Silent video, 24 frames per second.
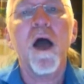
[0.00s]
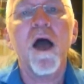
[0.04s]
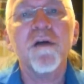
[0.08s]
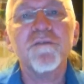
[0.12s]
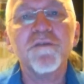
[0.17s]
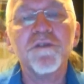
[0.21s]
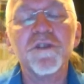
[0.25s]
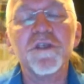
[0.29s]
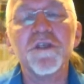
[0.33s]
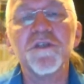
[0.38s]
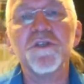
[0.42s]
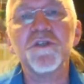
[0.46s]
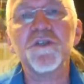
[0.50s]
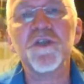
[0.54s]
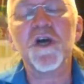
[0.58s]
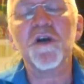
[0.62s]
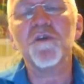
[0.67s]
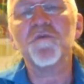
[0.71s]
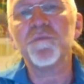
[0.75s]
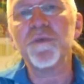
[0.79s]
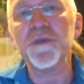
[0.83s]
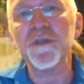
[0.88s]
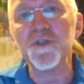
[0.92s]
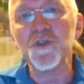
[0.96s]
Ever since
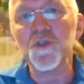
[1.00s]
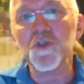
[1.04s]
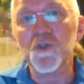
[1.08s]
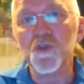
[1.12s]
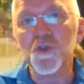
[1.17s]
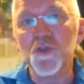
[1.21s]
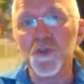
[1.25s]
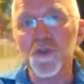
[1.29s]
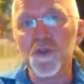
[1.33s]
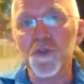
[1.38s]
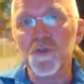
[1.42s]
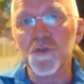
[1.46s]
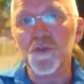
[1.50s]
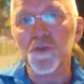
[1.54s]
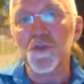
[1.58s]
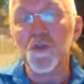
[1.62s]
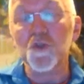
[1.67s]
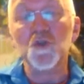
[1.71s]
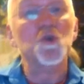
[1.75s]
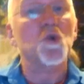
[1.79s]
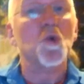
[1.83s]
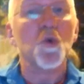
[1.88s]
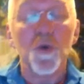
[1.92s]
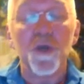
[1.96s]
I've been
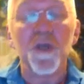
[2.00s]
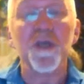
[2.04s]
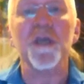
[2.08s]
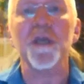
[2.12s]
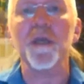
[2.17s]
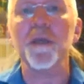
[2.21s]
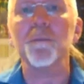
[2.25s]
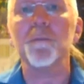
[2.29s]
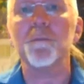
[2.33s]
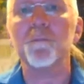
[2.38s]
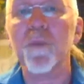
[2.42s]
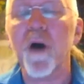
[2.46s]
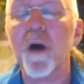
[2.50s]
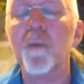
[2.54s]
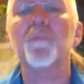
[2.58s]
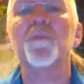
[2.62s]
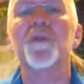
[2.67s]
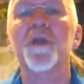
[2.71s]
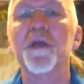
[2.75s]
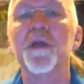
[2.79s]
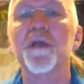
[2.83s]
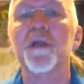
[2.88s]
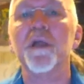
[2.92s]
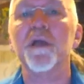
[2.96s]
talking
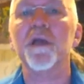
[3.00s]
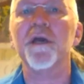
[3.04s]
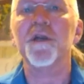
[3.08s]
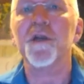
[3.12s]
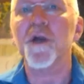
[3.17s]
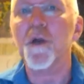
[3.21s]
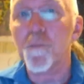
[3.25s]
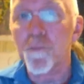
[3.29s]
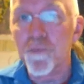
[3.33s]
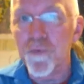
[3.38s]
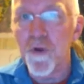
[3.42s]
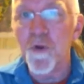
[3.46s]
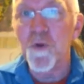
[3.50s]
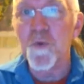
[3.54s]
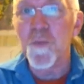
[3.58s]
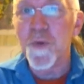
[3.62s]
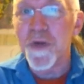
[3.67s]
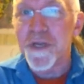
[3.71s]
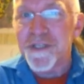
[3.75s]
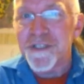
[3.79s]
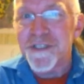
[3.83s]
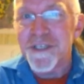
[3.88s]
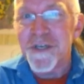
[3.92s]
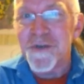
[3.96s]
publicly, and I broke
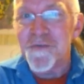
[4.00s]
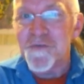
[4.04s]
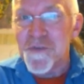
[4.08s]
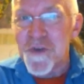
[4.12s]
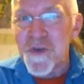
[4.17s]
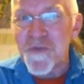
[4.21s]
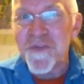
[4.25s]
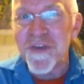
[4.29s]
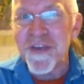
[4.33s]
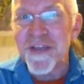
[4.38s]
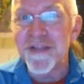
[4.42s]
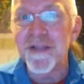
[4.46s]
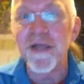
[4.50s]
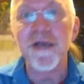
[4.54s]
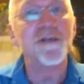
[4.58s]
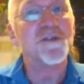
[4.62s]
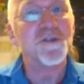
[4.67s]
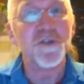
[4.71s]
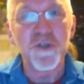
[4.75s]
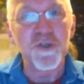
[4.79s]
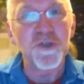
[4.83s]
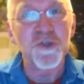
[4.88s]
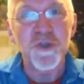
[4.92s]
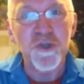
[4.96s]
my teeth giving
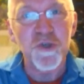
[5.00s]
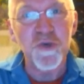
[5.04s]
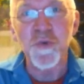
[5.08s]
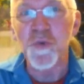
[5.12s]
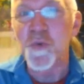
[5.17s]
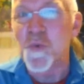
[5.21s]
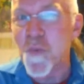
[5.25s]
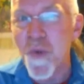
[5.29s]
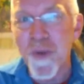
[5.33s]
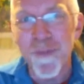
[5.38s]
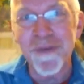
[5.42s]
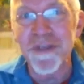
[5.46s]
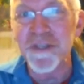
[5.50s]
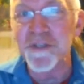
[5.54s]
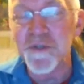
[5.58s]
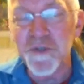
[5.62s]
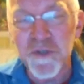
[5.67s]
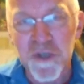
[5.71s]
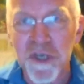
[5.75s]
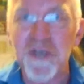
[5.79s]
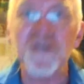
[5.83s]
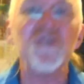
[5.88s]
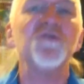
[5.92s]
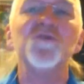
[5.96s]
lectures to the
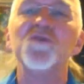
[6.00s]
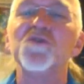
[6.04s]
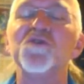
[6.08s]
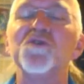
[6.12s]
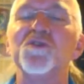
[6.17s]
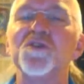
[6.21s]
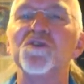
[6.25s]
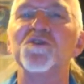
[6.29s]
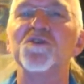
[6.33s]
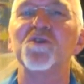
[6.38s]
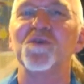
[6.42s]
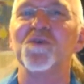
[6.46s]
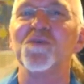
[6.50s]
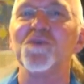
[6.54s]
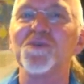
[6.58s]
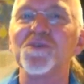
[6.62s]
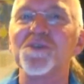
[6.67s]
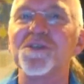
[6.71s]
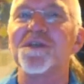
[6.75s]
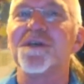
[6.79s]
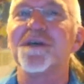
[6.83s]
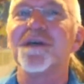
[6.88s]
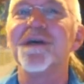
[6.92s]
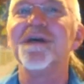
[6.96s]
Women's
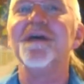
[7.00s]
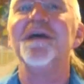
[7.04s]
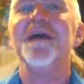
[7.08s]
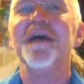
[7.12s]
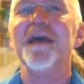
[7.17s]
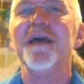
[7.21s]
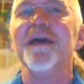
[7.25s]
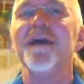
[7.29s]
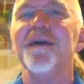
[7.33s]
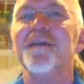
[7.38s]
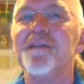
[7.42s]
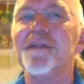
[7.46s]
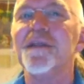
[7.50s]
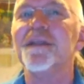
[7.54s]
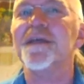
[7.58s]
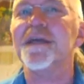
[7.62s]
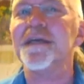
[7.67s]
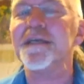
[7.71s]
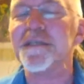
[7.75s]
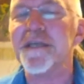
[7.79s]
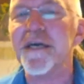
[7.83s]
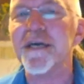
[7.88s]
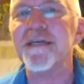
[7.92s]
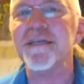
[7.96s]
Institute in the
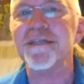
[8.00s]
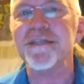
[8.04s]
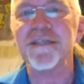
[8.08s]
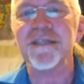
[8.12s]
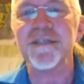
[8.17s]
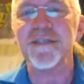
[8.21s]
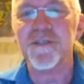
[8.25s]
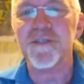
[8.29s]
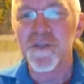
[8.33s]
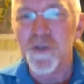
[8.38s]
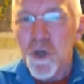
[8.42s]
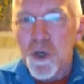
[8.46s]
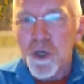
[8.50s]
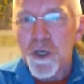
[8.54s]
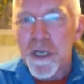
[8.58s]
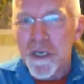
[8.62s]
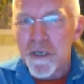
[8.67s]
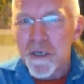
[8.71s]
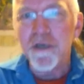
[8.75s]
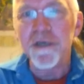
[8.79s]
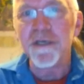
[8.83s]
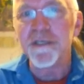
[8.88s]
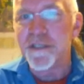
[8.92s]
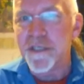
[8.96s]
late 80s and early
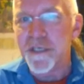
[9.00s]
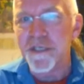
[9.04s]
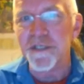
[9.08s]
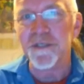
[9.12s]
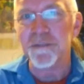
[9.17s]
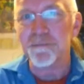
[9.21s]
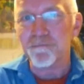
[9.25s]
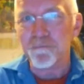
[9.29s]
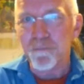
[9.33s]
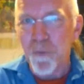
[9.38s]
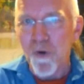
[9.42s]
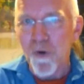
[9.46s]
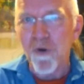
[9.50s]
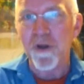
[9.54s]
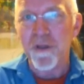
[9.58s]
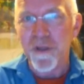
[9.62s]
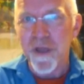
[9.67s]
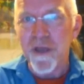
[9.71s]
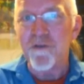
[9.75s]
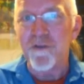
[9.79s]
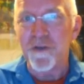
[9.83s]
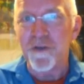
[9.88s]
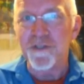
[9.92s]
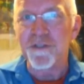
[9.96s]
90s, and boy,
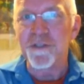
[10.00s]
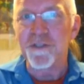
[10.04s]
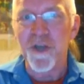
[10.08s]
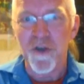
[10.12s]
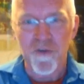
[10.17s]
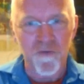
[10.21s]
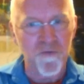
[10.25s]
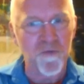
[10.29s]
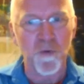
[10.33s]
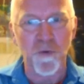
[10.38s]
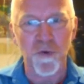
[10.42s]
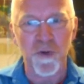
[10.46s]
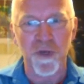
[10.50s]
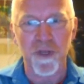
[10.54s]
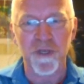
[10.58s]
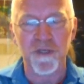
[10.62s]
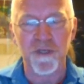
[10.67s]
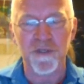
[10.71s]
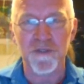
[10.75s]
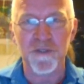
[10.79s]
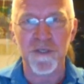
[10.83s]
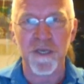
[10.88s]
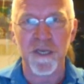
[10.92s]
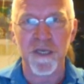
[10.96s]
they're a tough
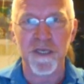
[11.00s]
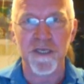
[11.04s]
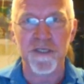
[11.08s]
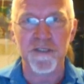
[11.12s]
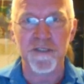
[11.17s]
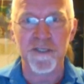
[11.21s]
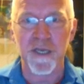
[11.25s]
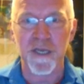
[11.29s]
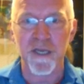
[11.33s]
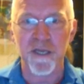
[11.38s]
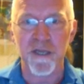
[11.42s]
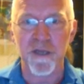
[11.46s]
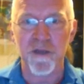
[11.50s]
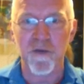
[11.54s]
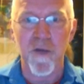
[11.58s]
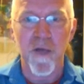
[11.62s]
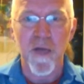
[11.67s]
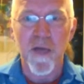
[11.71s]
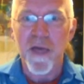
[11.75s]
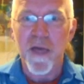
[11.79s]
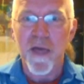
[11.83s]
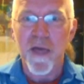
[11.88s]
audience, I can tell you.